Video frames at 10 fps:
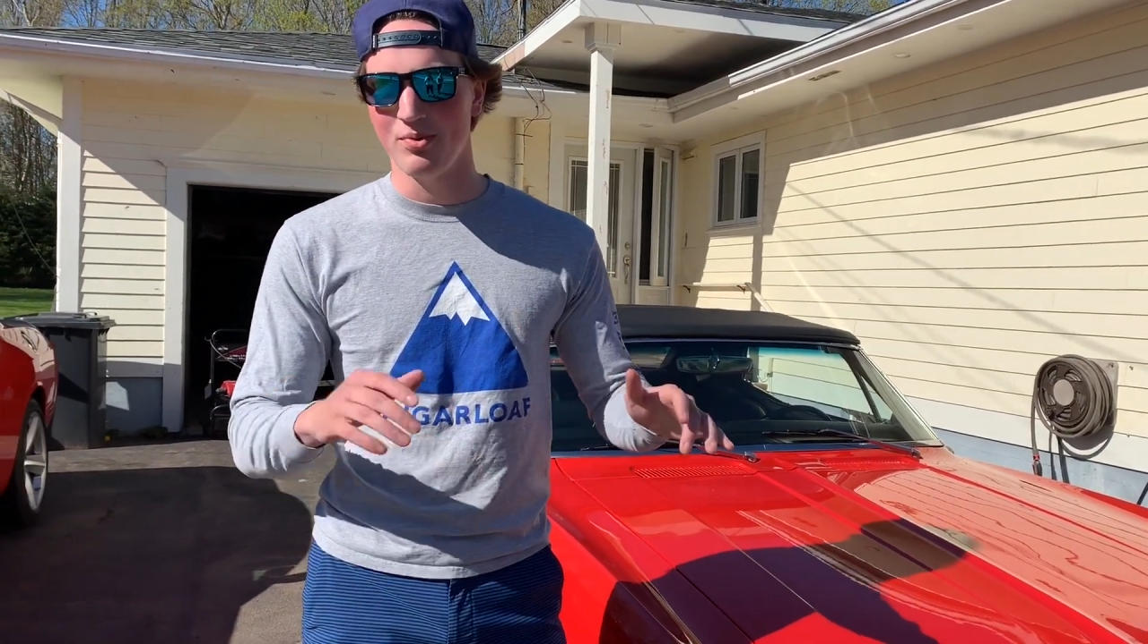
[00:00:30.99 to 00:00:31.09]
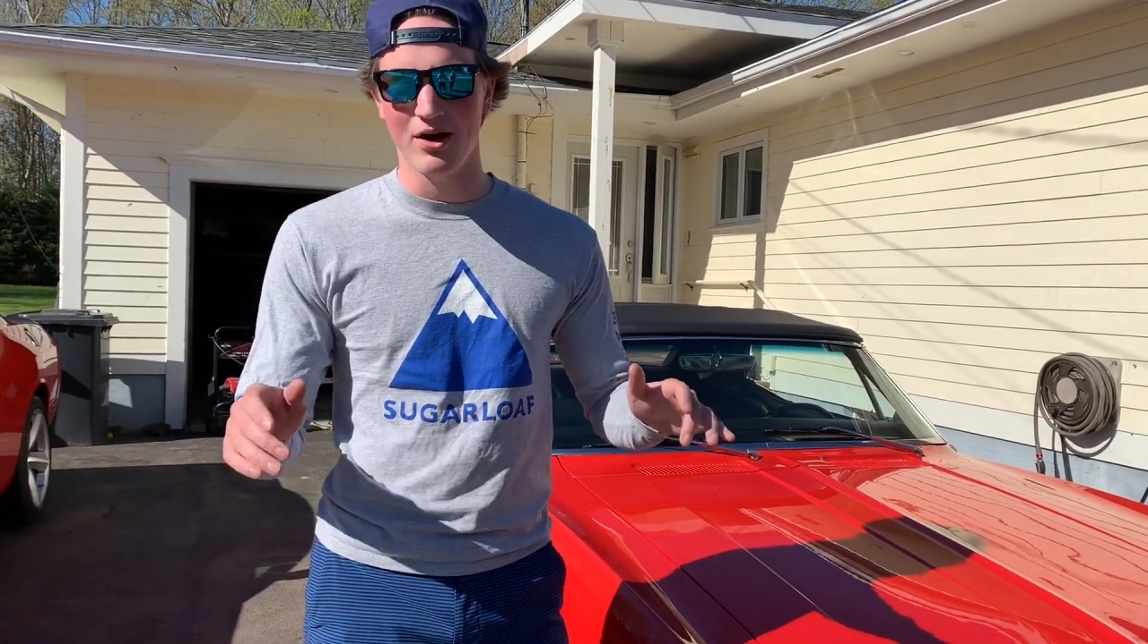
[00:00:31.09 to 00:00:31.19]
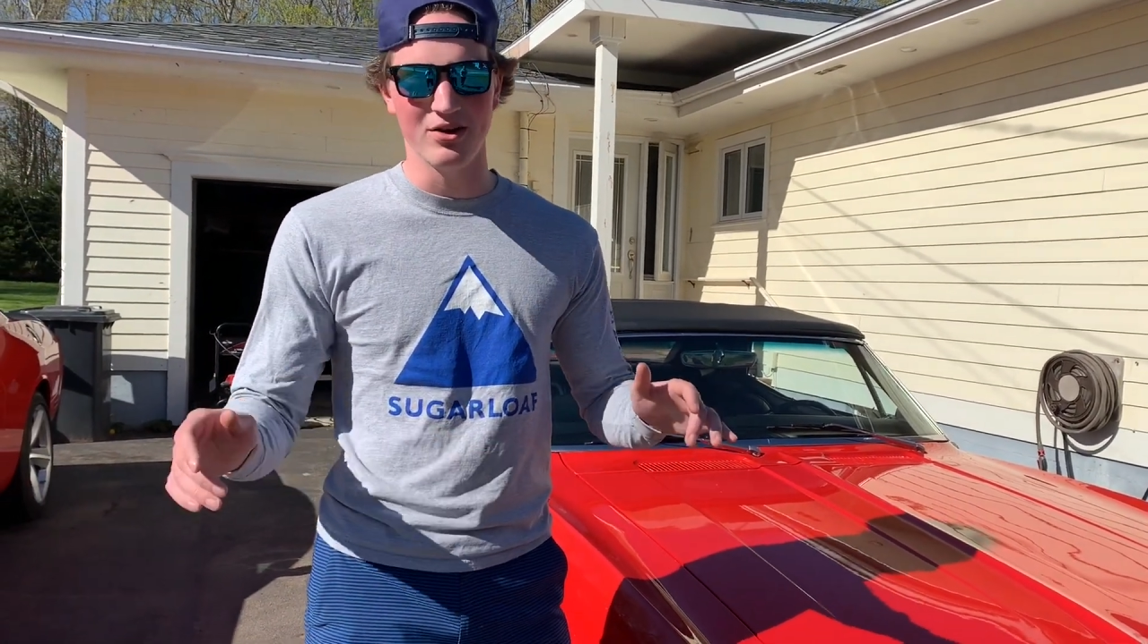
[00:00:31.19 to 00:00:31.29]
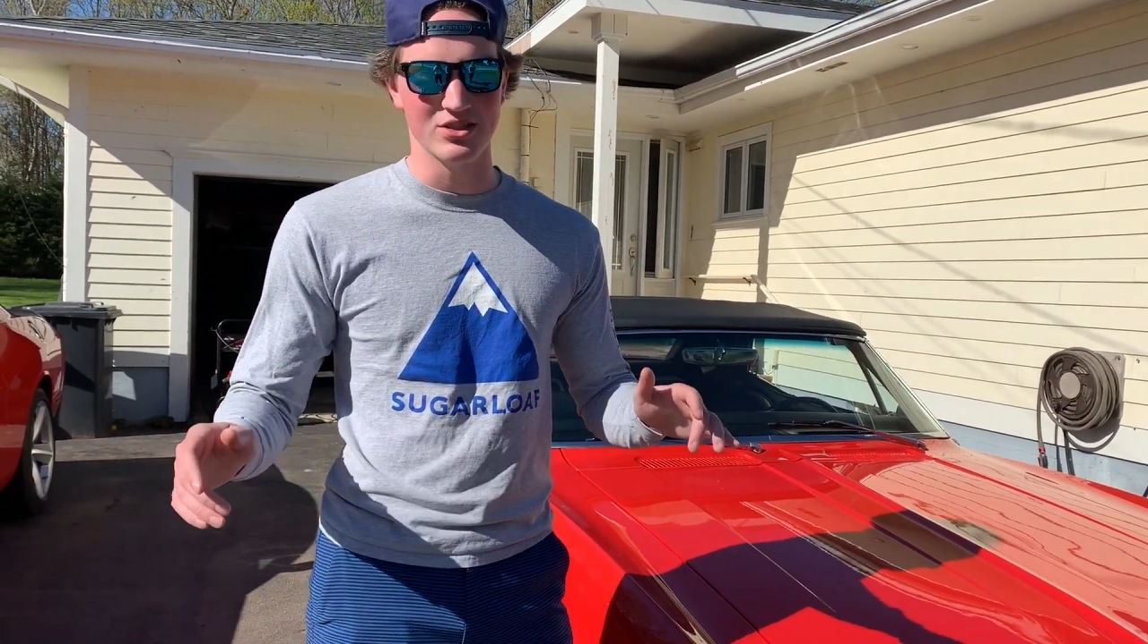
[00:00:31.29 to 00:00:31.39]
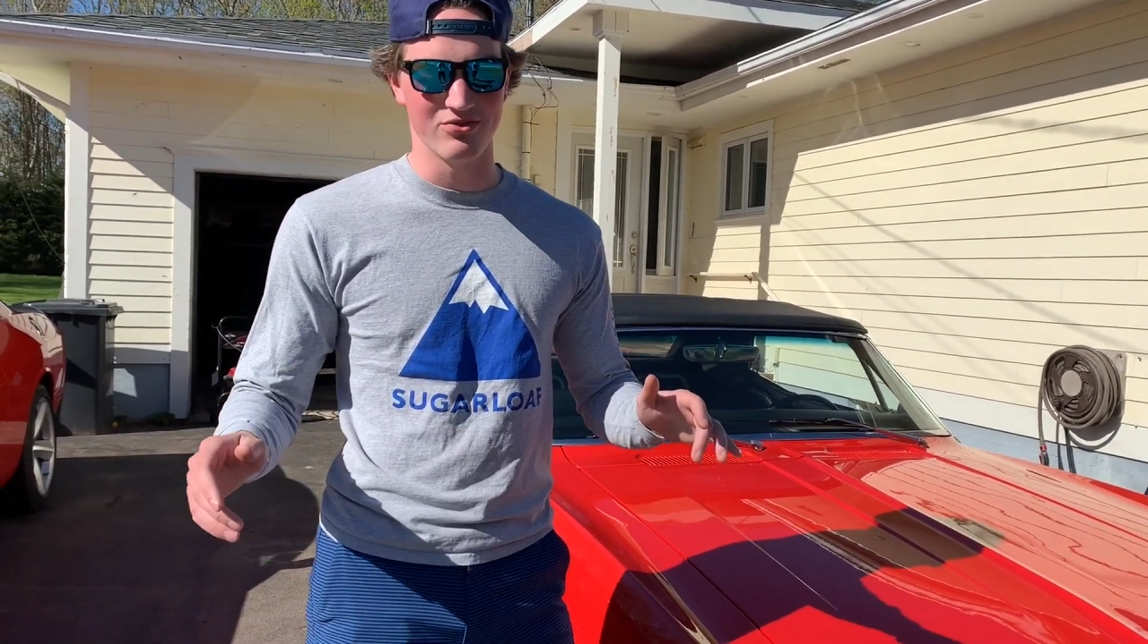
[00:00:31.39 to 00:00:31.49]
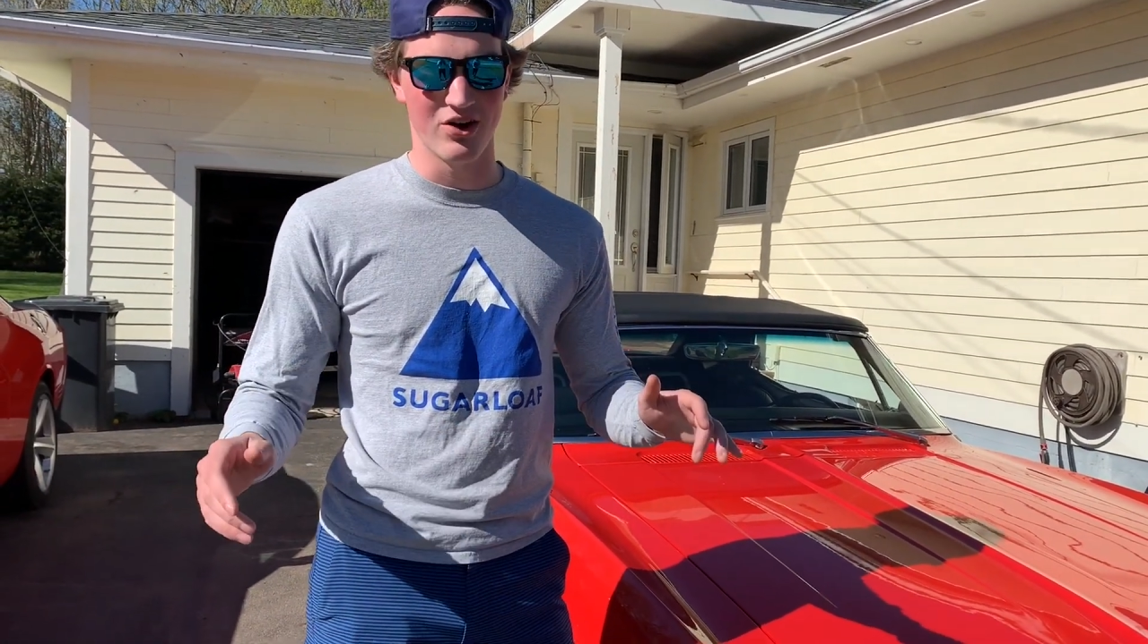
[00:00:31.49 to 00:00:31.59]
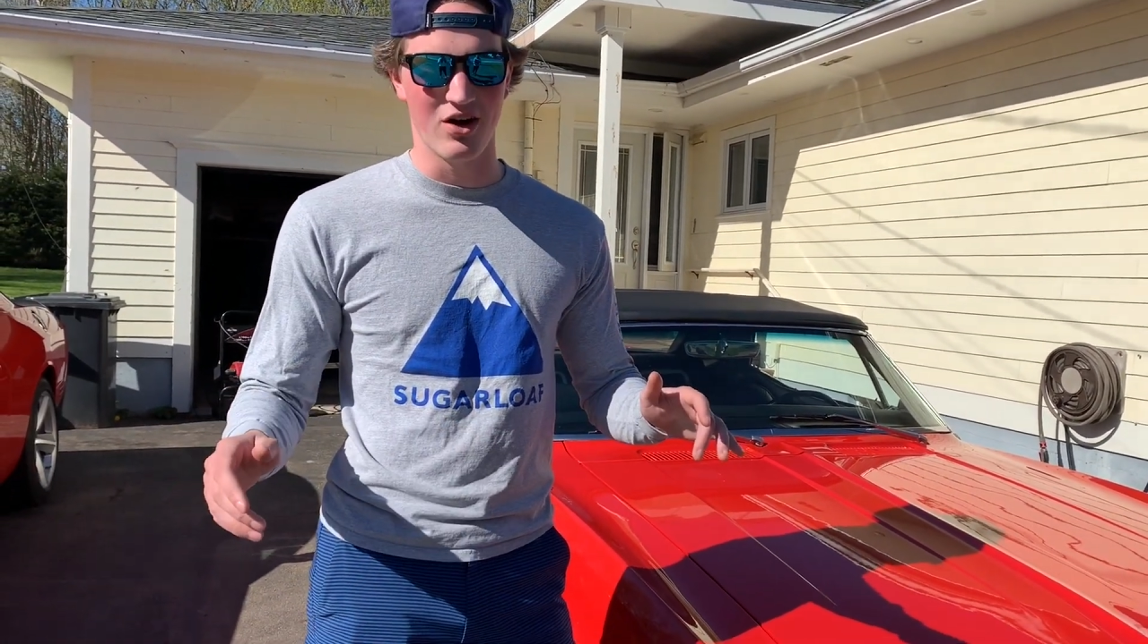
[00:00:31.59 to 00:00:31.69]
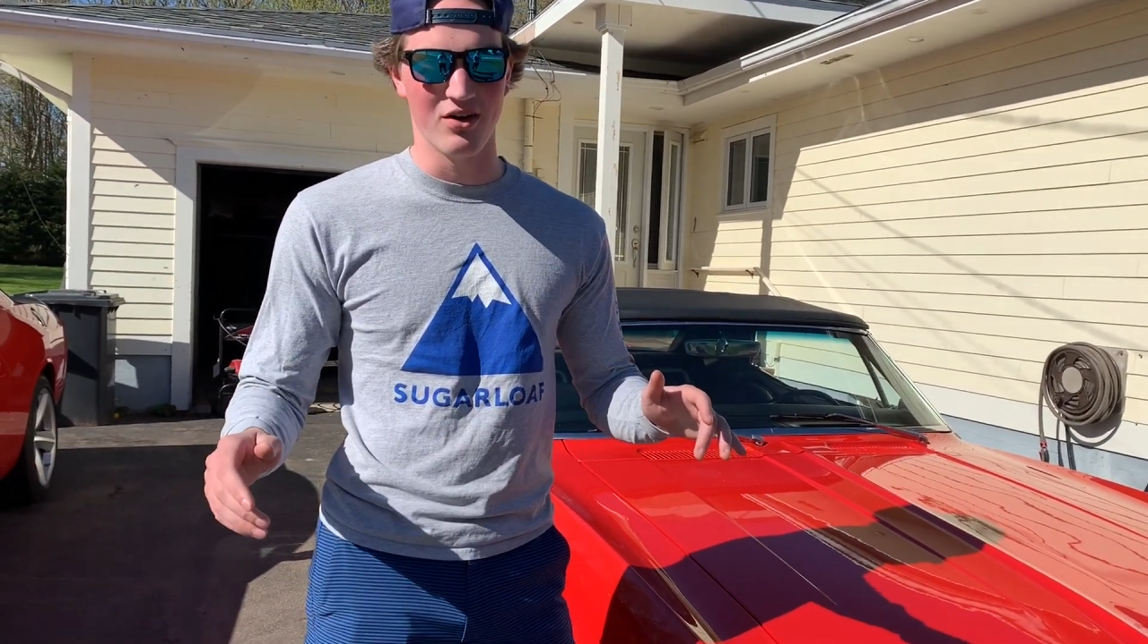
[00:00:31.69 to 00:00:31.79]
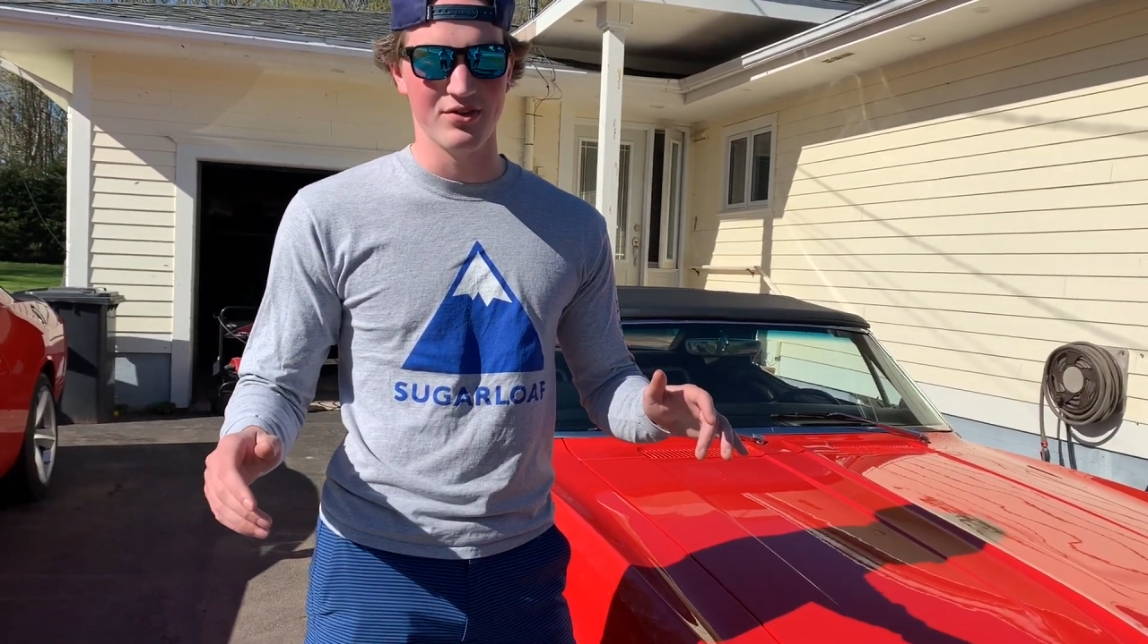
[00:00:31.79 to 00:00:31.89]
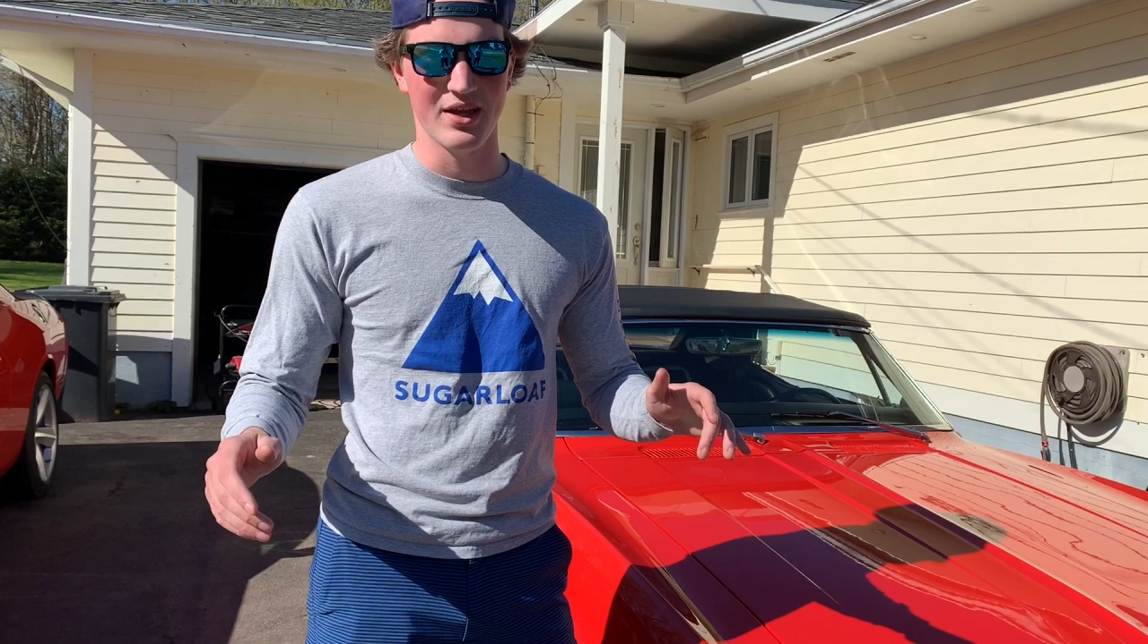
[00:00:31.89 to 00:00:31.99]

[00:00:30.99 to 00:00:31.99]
parties involved,